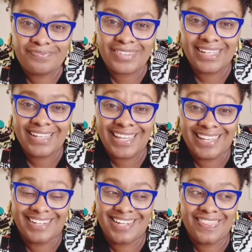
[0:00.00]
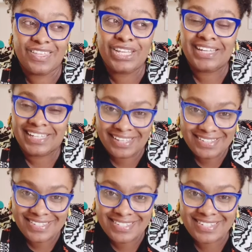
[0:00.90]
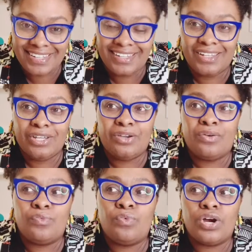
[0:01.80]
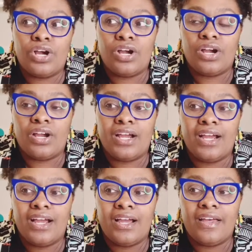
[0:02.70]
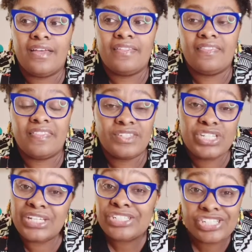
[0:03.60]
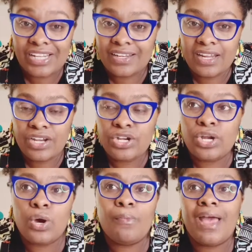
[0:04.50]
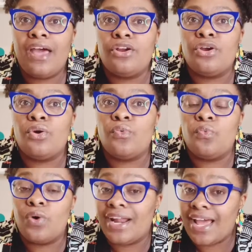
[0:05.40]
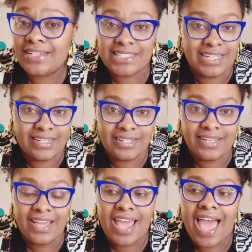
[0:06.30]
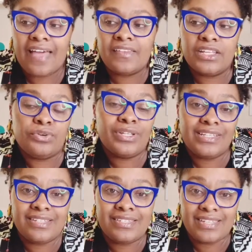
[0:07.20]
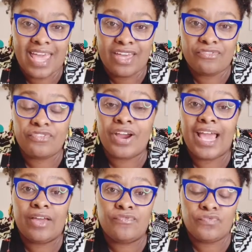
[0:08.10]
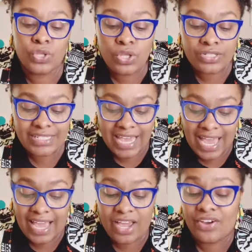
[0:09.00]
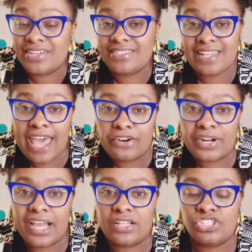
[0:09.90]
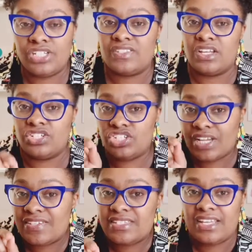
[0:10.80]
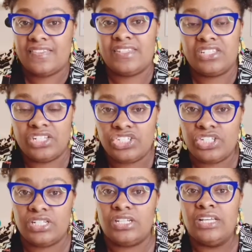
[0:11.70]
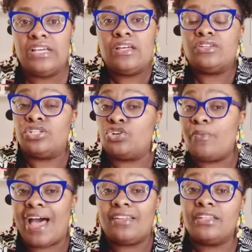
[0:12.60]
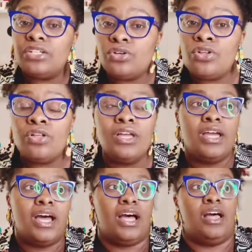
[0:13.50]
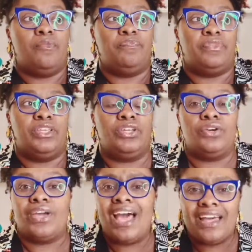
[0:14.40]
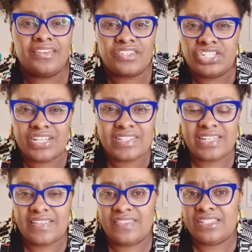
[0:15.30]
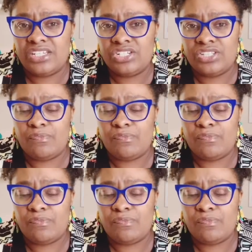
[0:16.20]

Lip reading: again, the cons were the tension. No matter what I did, I literally sat for a full day on a Saturday, just adjusting the tension little by little, kind of adjusting the